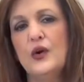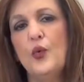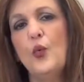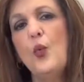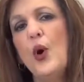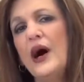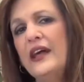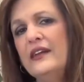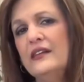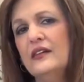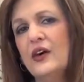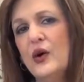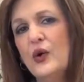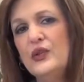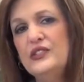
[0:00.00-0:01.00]
What
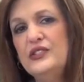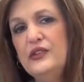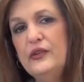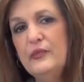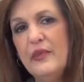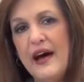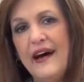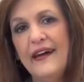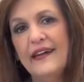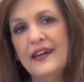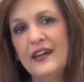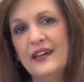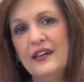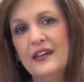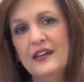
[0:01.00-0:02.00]
holds you
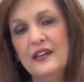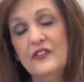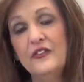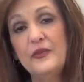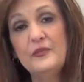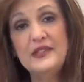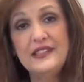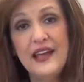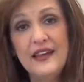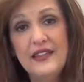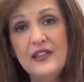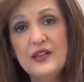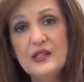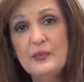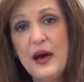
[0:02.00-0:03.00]
back from setting
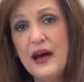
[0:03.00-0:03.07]
those